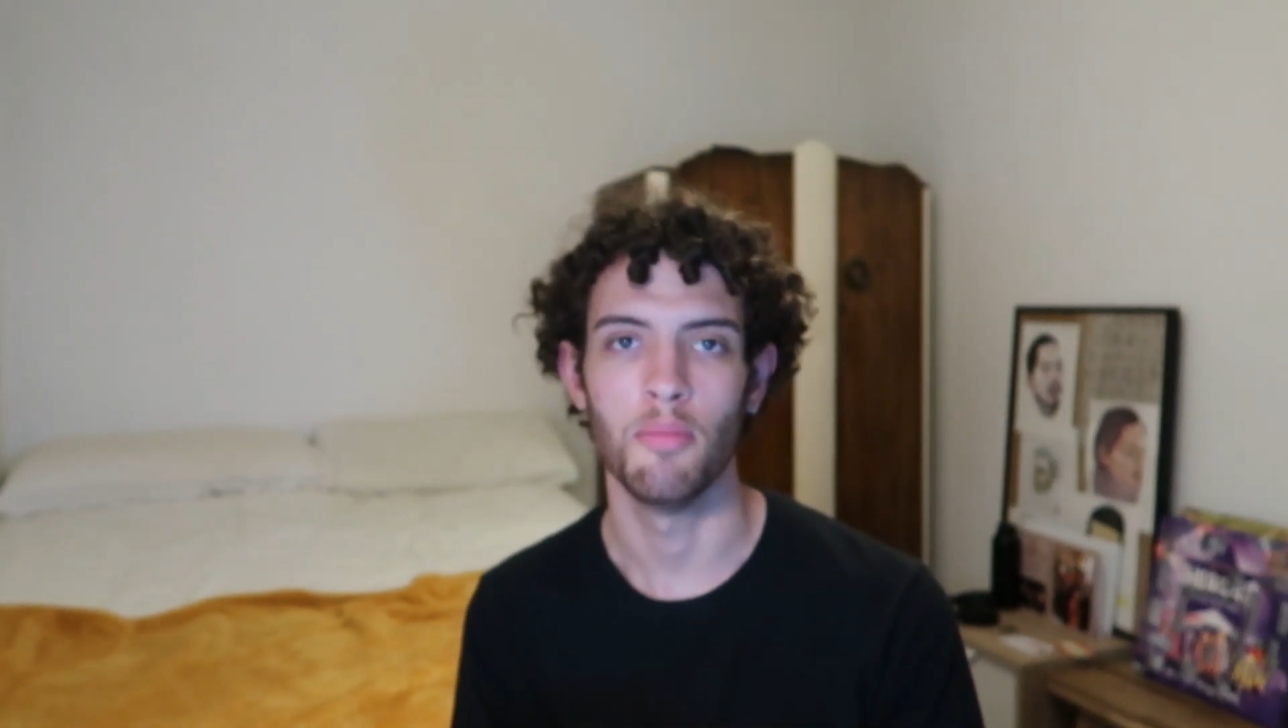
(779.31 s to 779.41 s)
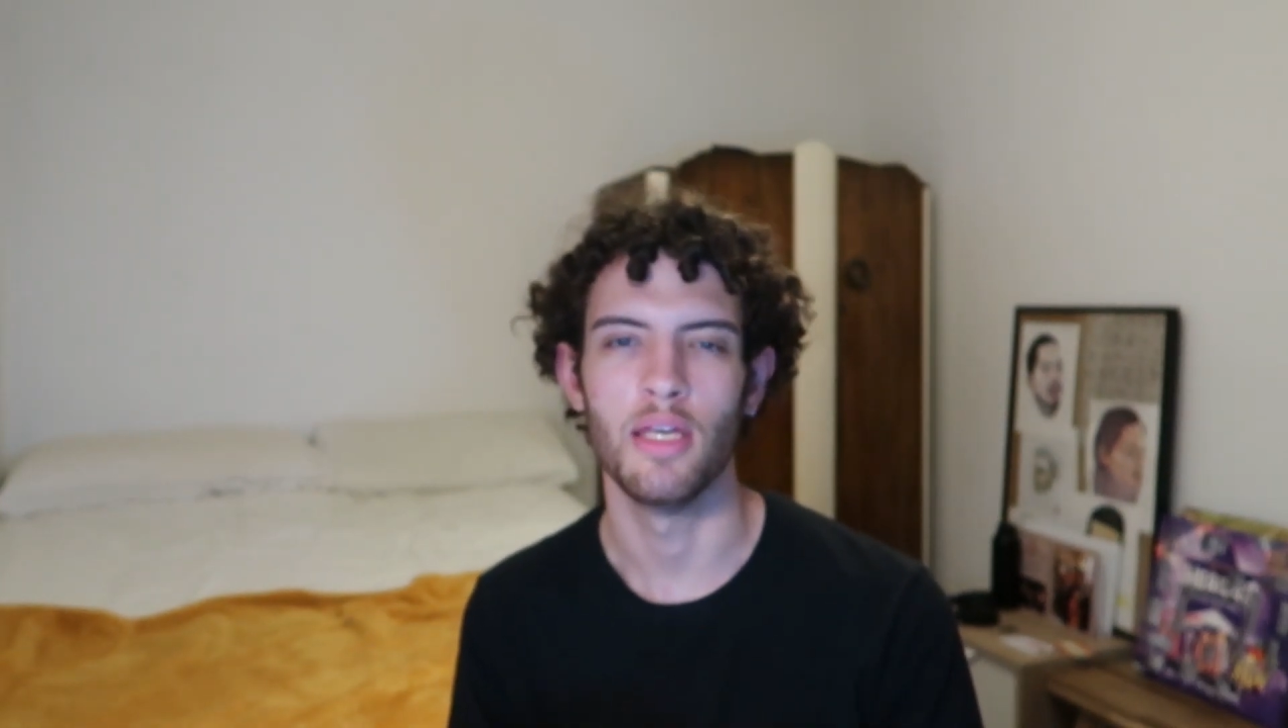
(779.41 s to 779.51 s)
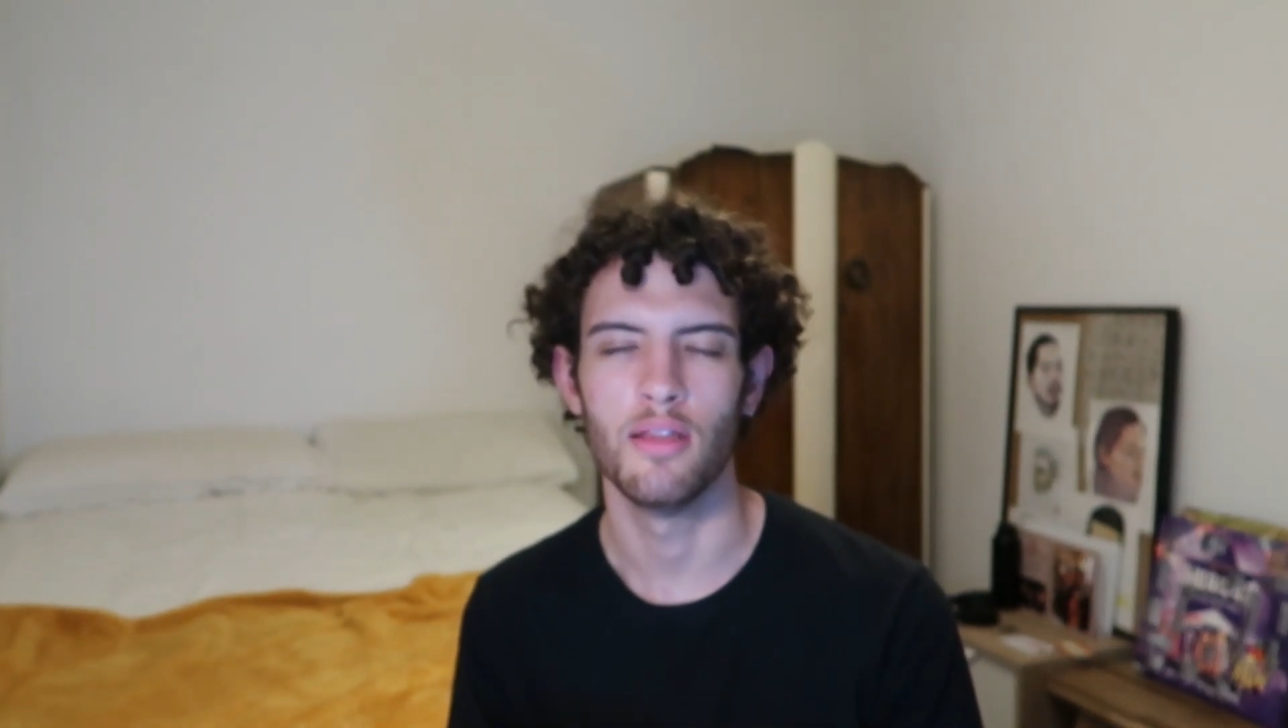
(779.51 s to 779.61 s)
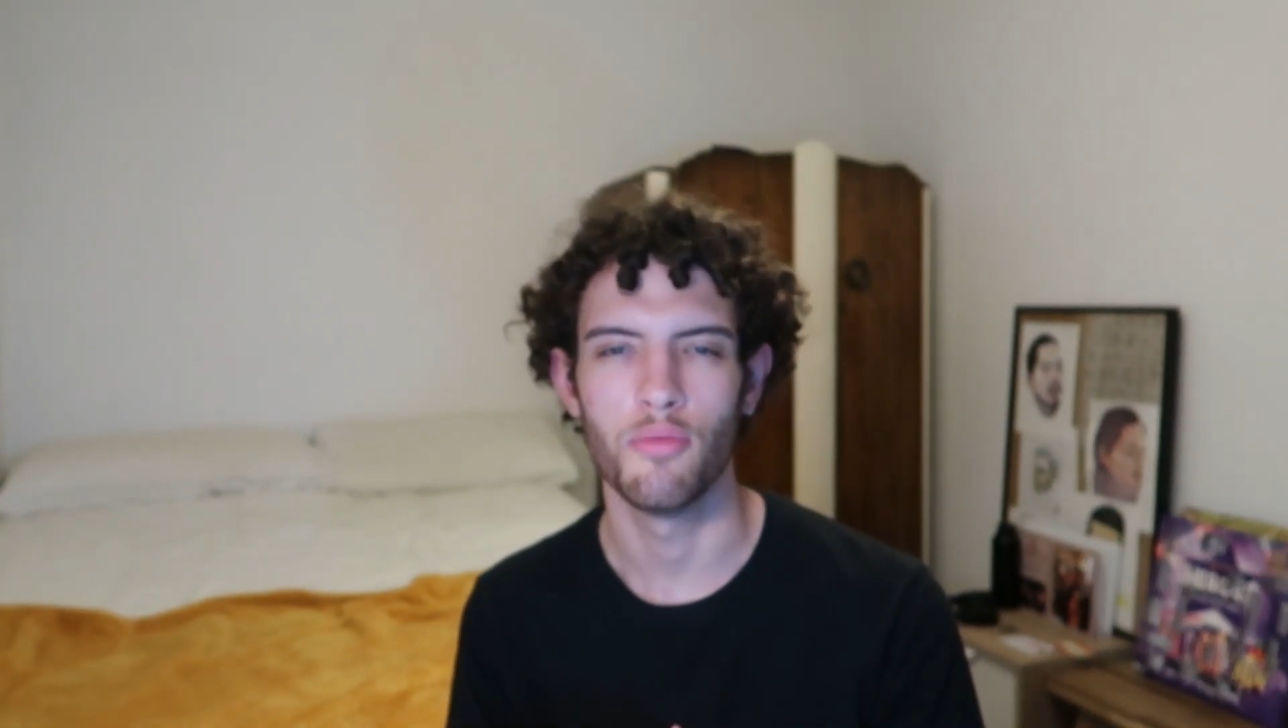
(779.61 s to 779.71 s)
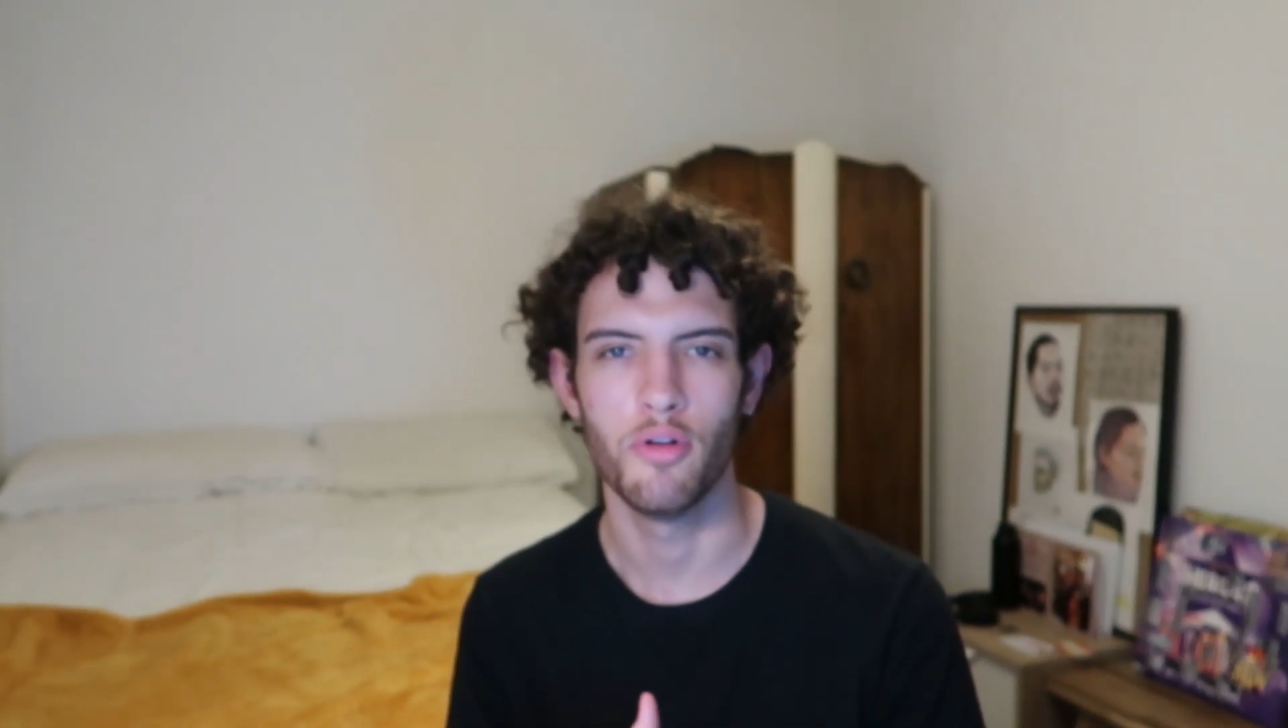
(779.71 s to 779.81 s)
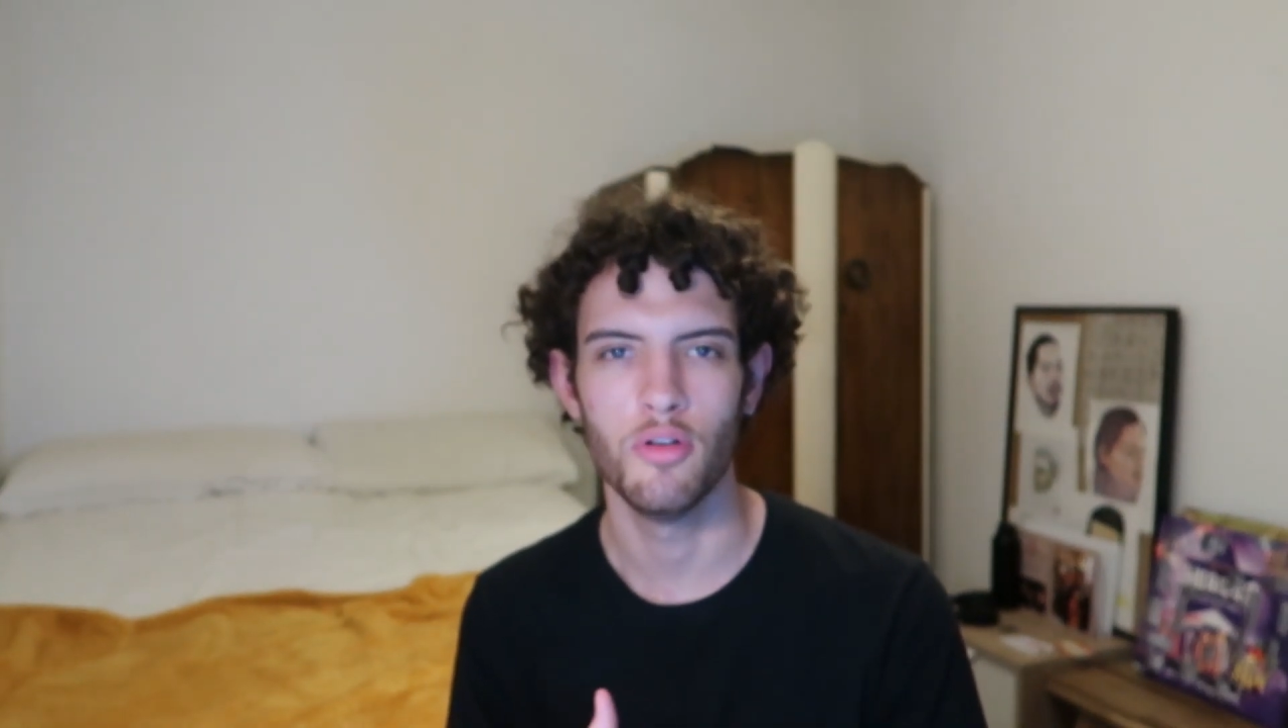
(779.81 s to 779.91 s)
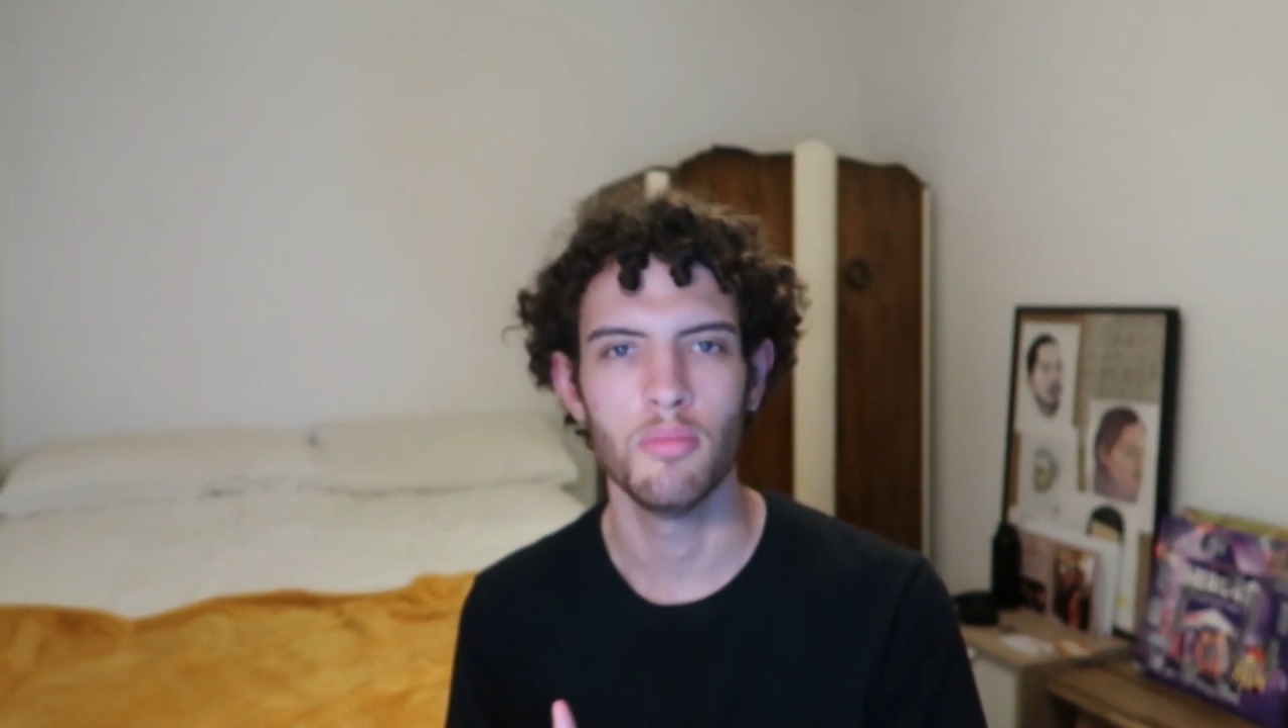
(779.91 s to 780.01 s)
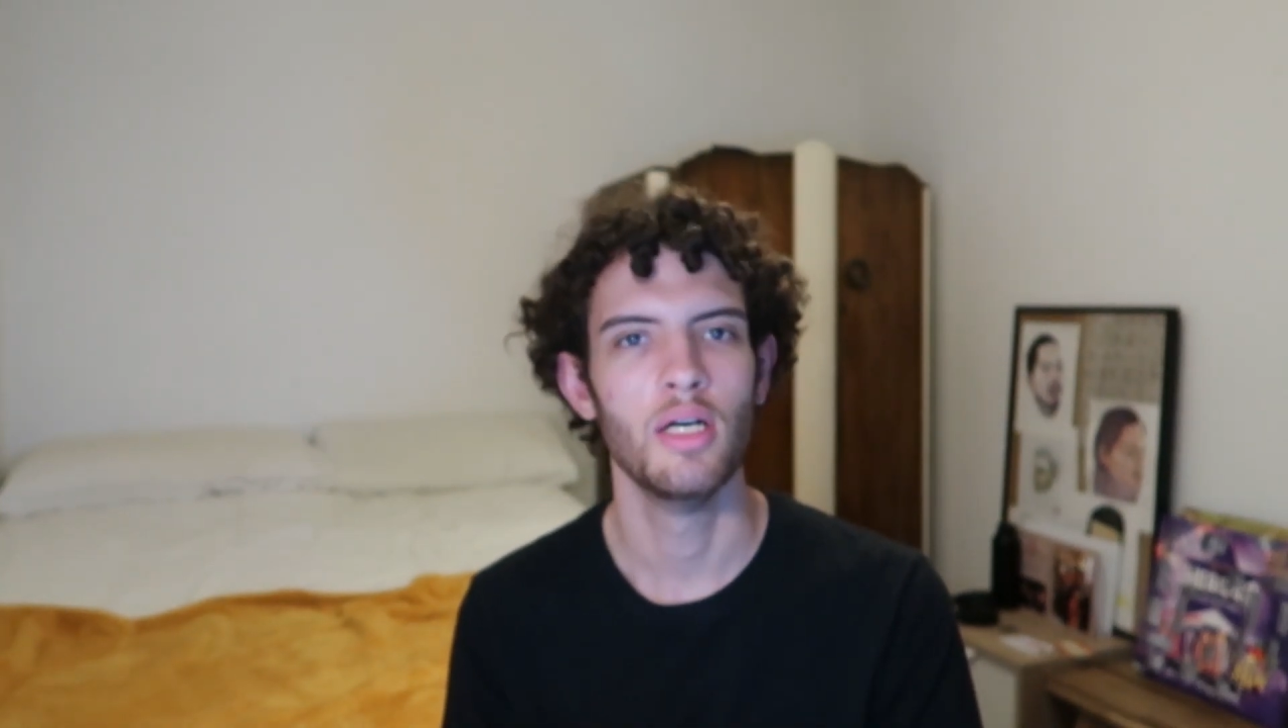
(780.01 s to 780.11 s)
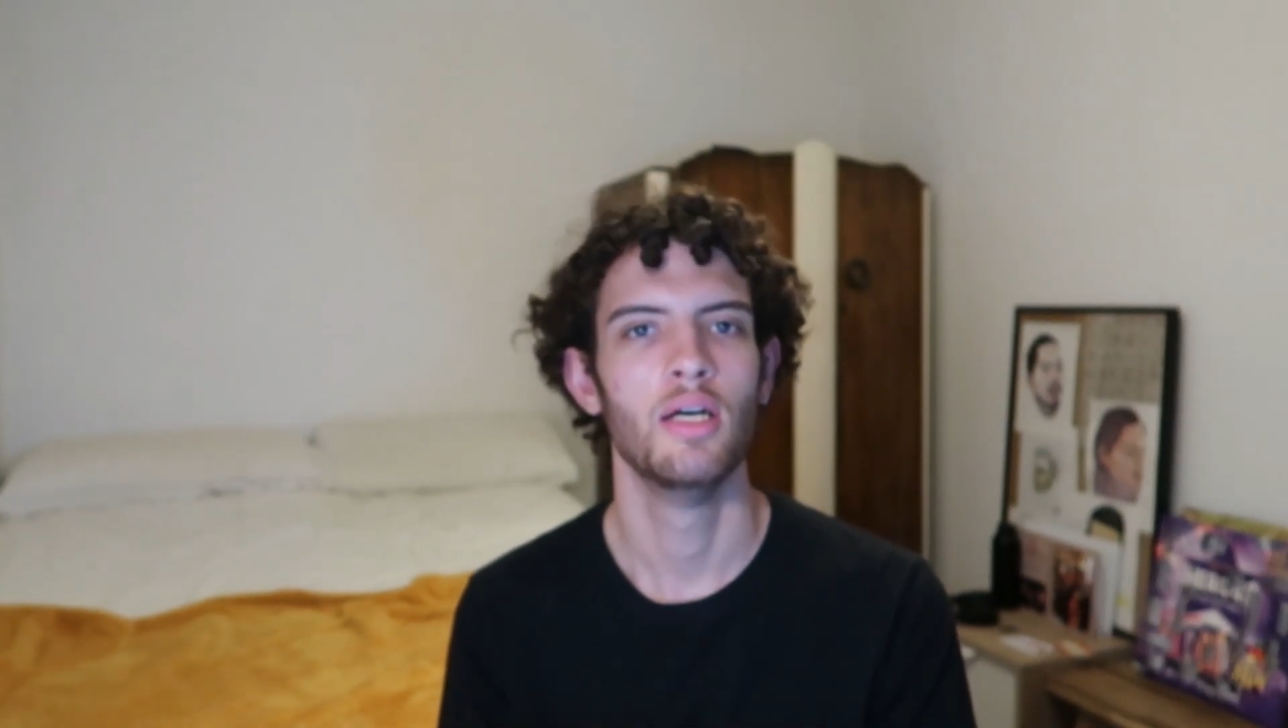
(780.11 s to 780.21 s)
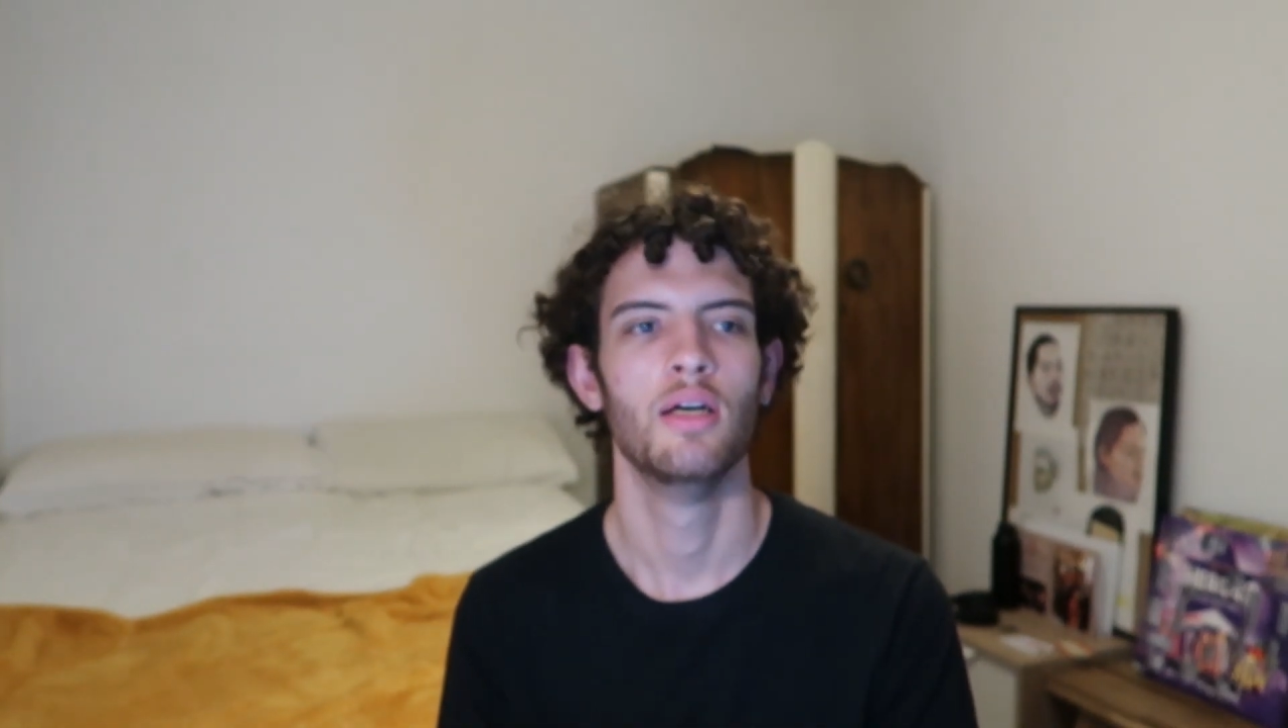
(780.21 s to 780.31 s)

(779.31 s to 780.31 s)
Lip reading: me in the room.